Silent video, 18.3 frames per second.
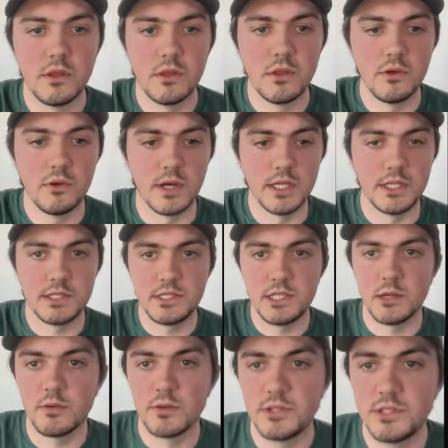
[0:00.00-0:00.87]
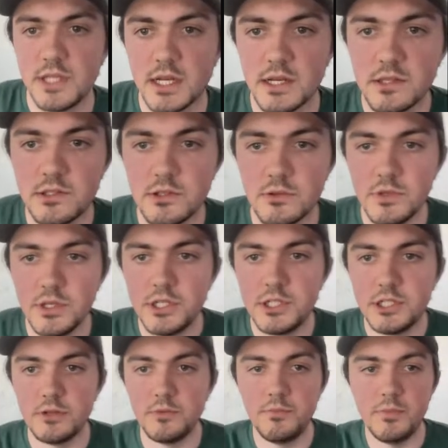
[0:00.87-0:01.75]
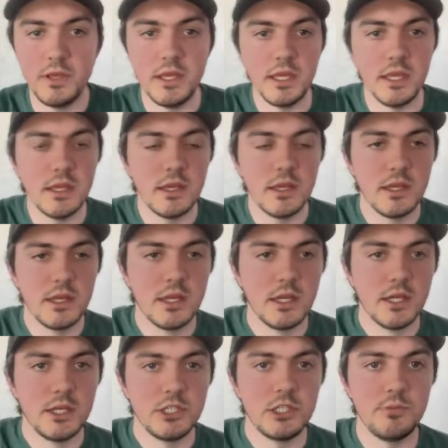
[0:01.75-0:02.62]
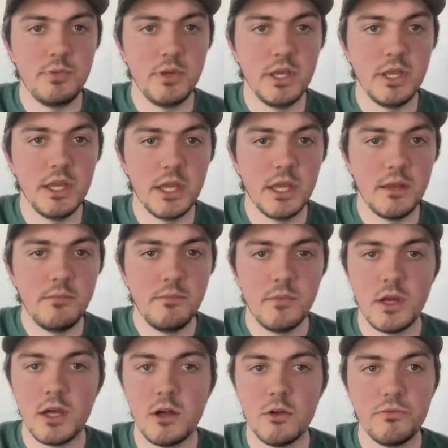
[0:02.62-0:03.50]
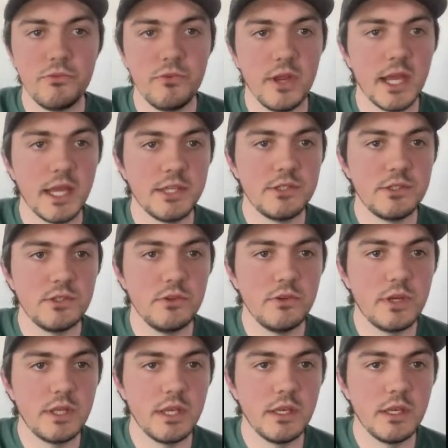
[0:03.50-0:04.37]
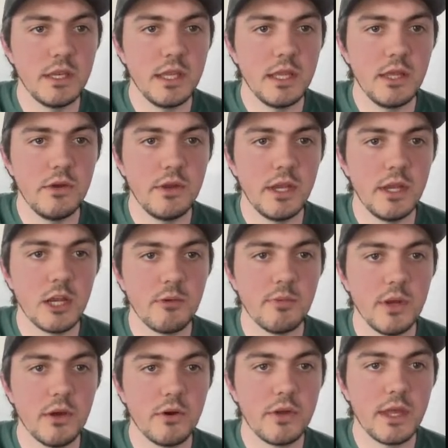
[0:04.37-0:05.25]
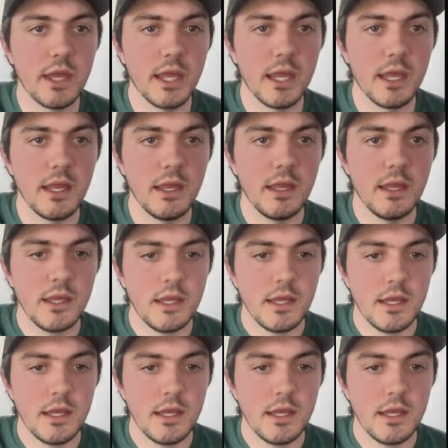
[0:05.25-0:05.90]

Cool. I just double checked, so we should be good. Hopefully, guys, you can hear me okay.